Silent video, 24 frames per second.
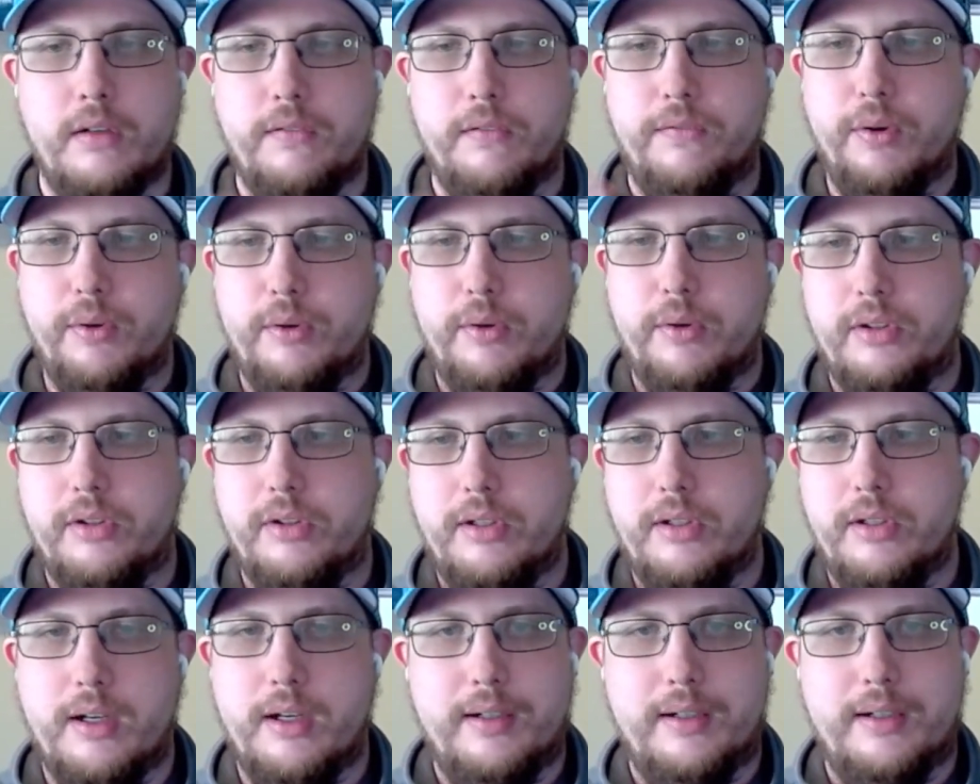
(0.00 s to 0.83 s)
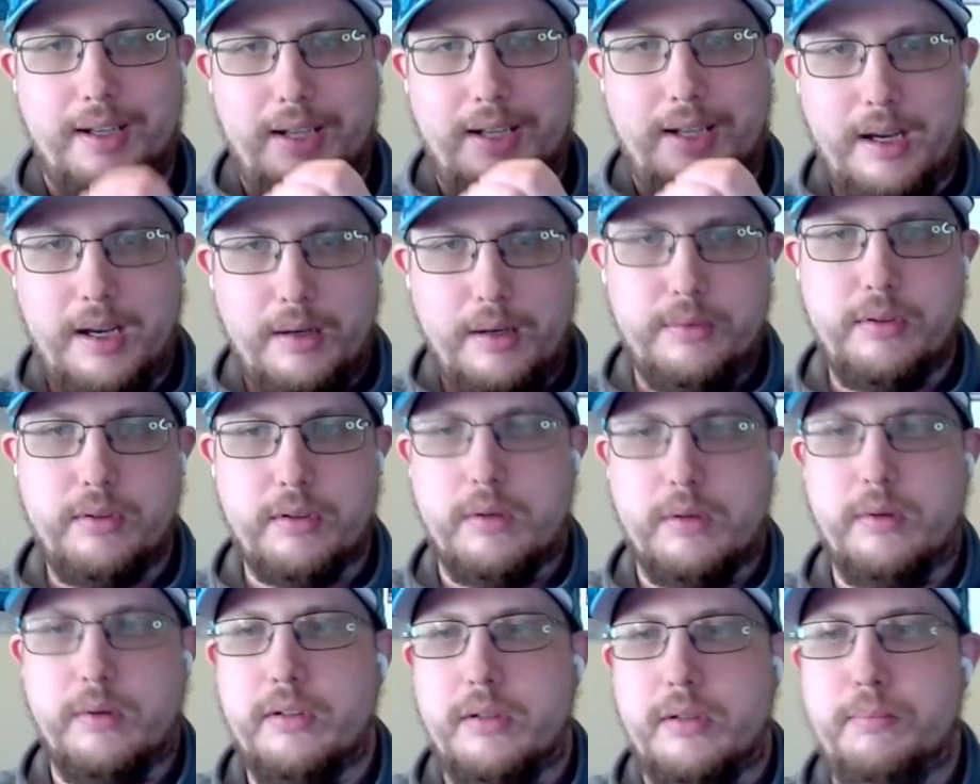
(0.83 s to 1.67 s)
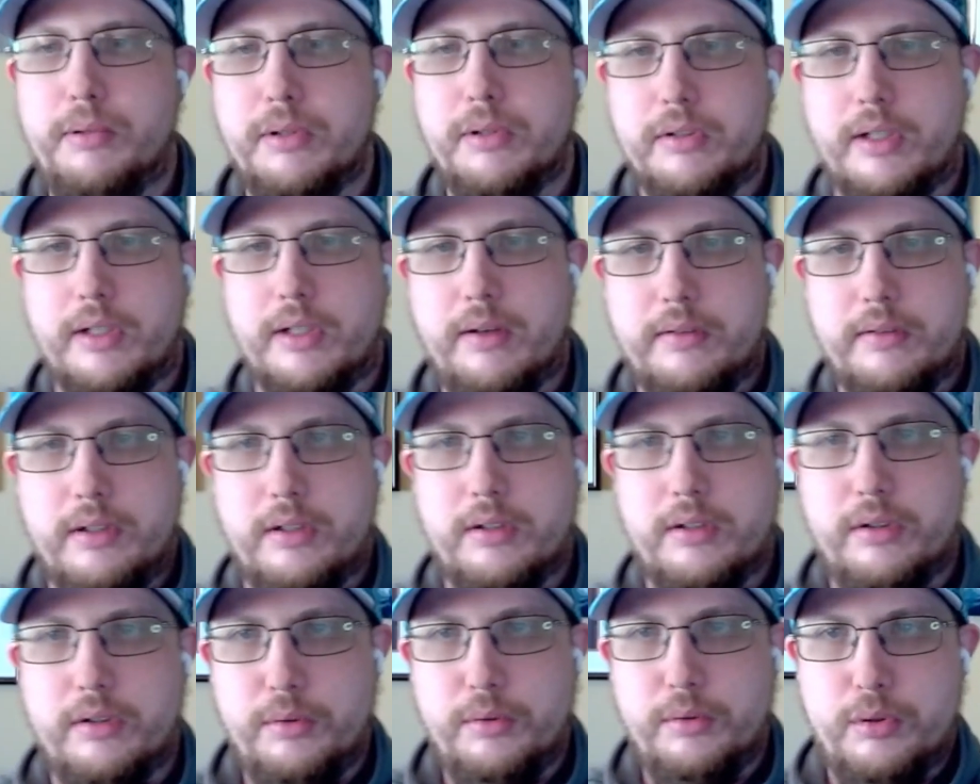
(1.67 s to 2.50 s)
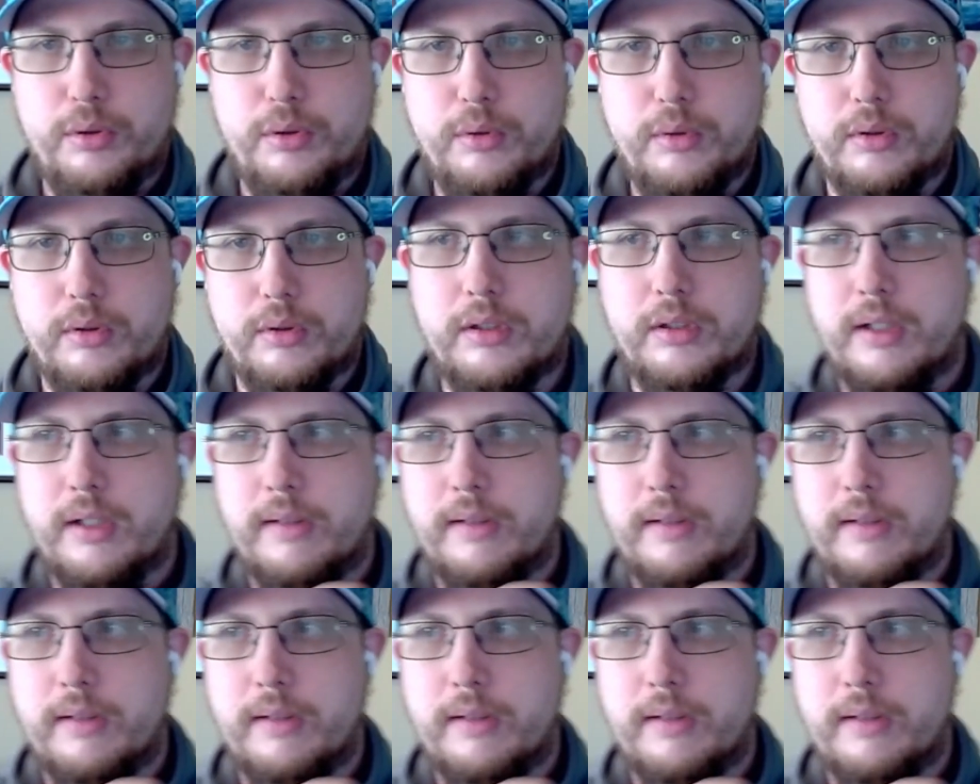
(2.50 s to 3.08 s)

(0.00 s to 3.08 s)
focusing on how you're going to build out your new tool